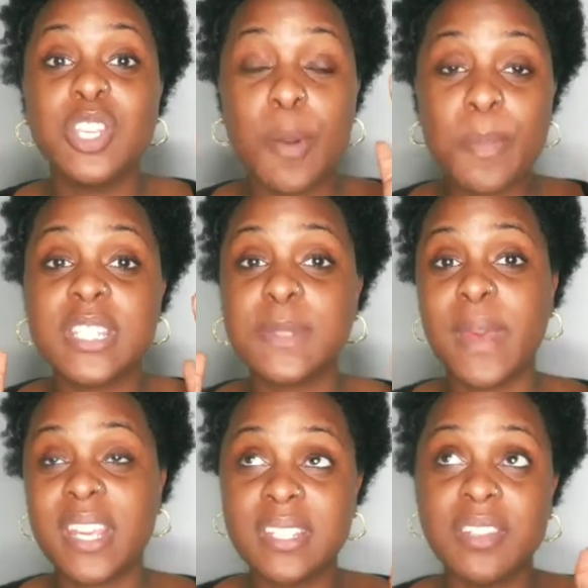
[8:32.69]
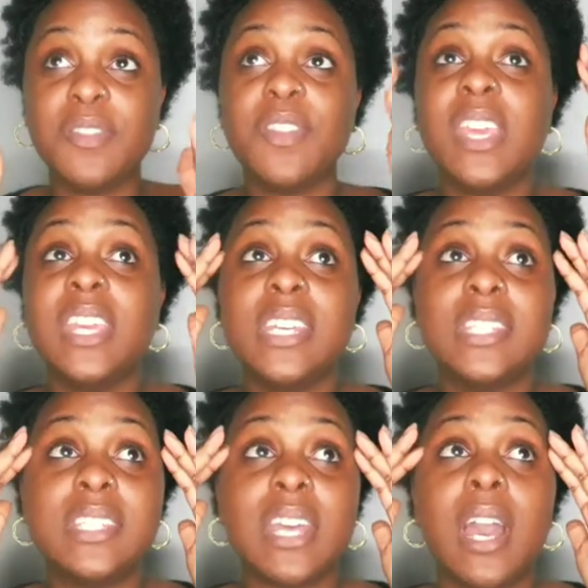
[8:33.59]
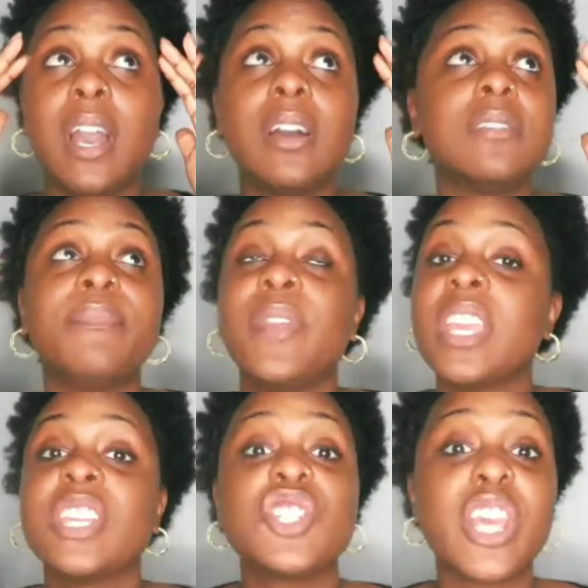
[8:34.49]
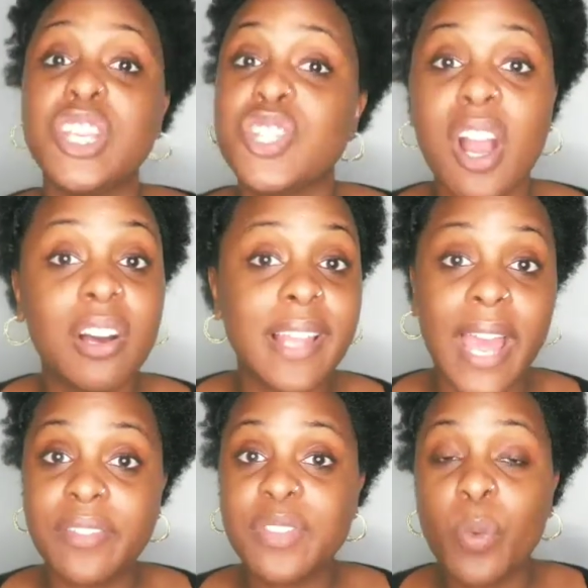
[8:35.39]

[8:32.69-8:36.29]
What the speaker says: Your perspective it can change your whole life.